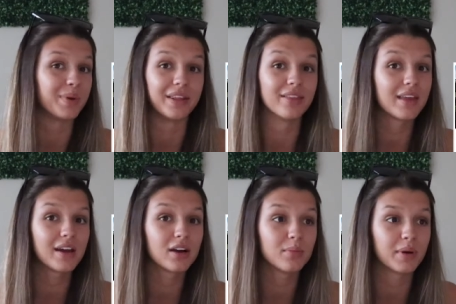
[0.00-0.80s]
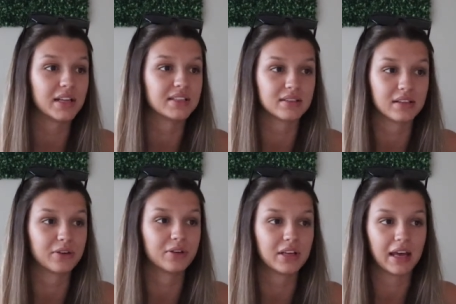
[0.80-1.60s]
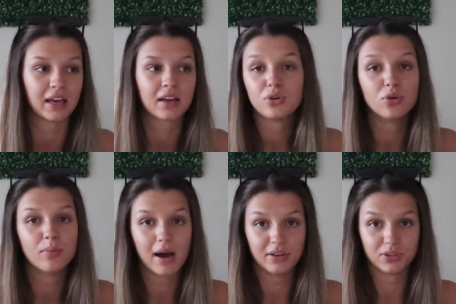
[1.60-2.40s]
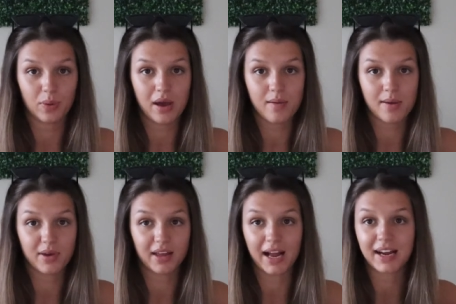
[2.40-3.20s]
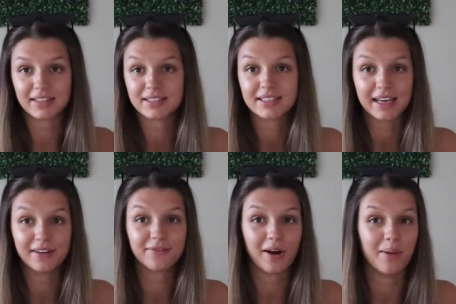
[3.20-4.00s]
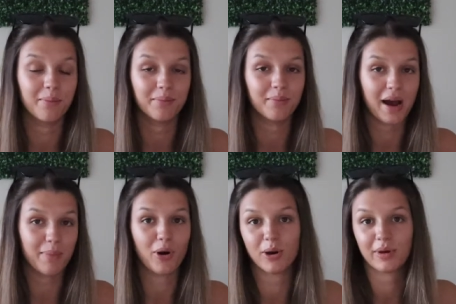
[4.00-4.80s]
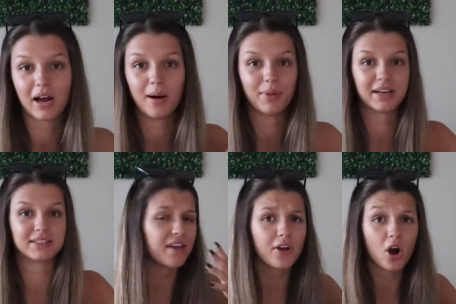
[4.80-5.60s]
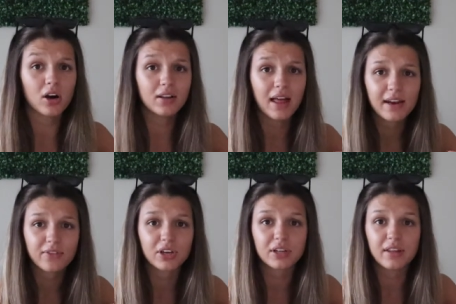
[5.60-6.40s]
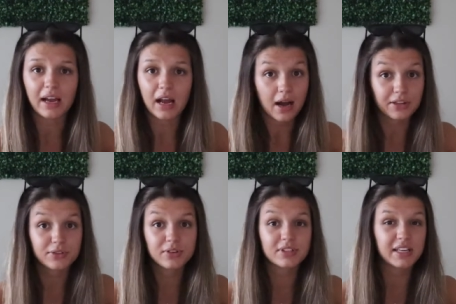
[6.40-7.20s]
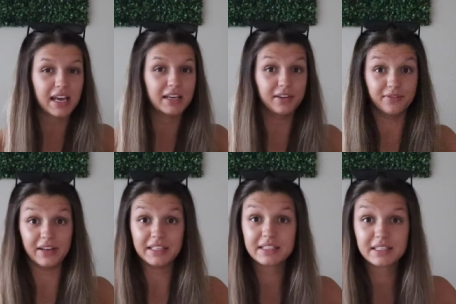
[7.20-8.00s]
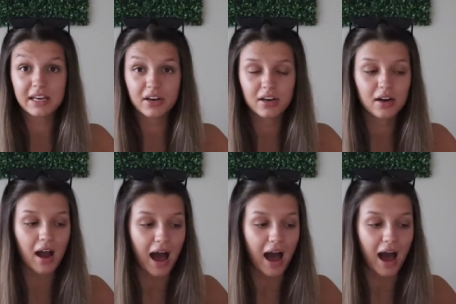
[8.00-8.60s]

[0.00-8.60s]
been there, but it's literally like two miles away maybe. Like I can see it from my apartment complex and there are a lot of good like concerts and events here.